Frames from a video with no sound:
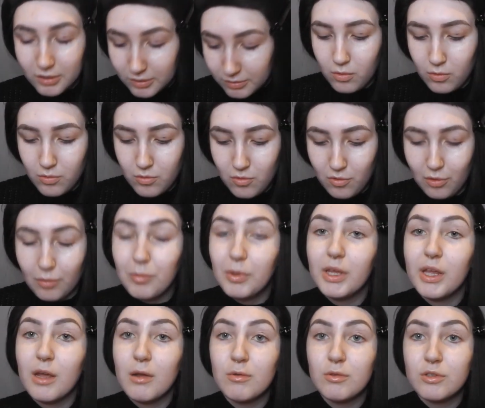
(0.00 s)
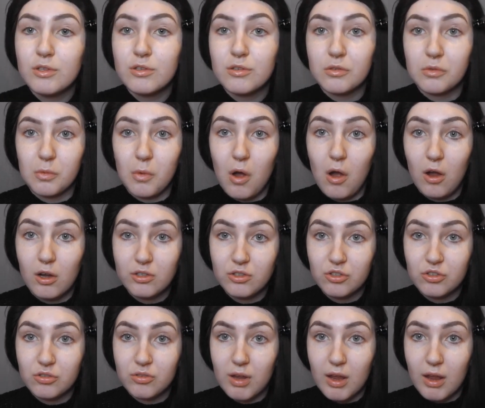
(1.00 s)
So normally I would
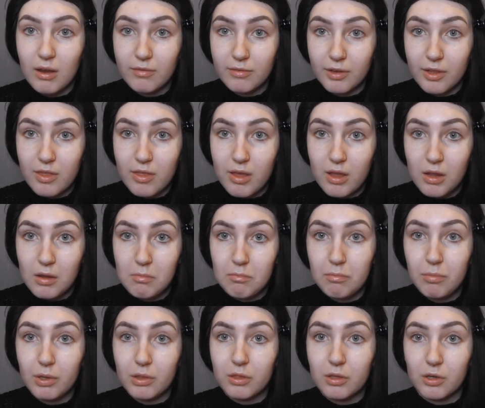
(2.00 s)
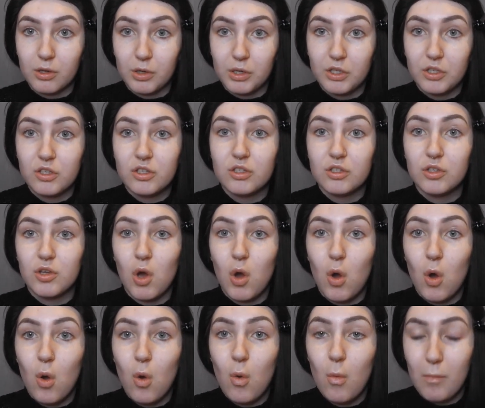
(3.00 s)
swatch everything, but there is
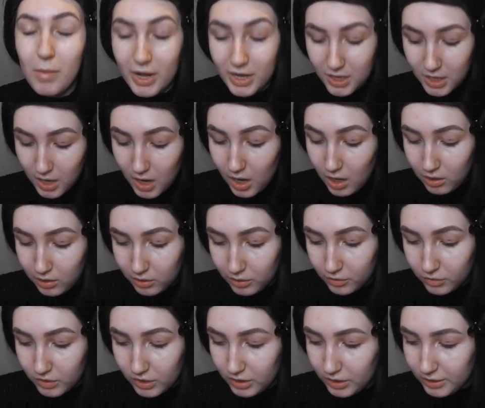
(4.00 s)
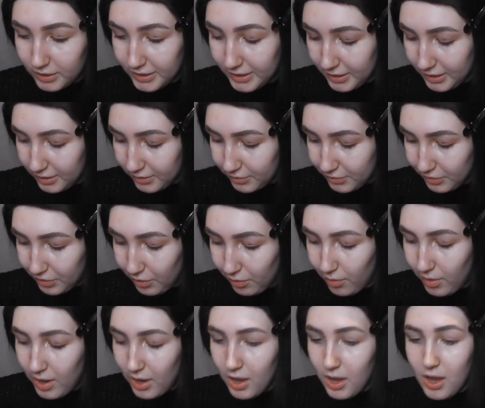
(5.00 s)
so many colors in here, so